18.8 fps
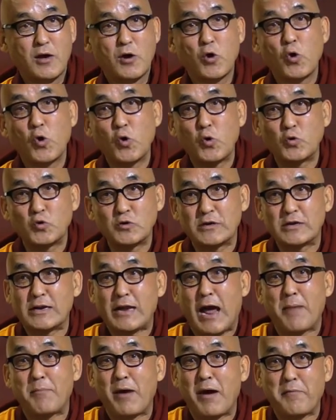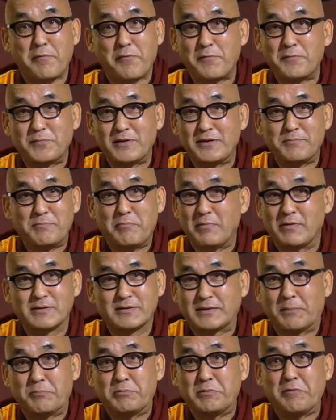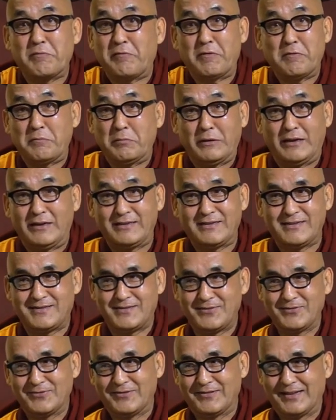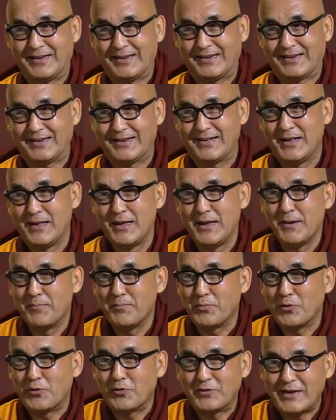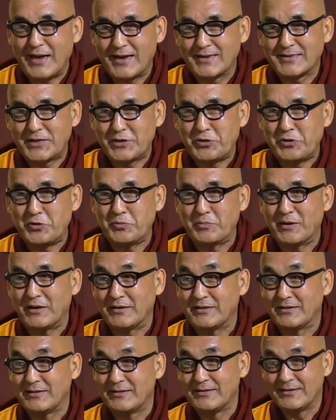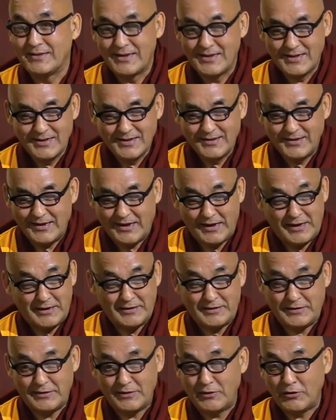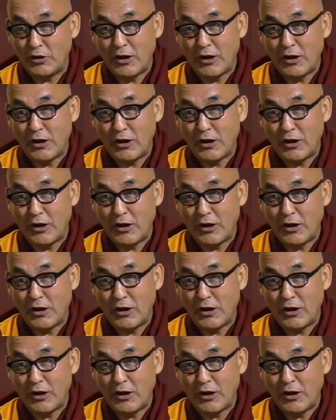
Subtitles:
old lama from the some different villages, you know, like born as a human and